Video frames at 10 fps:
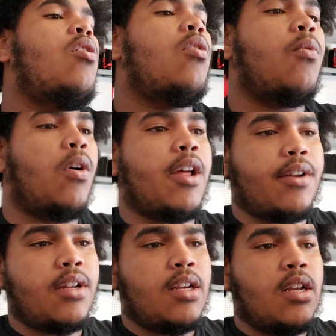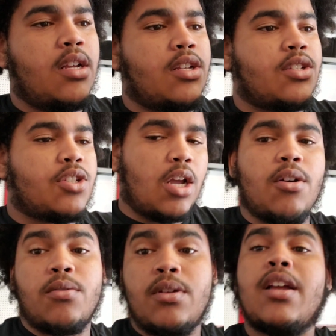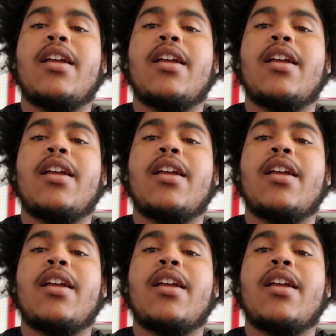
or what. So,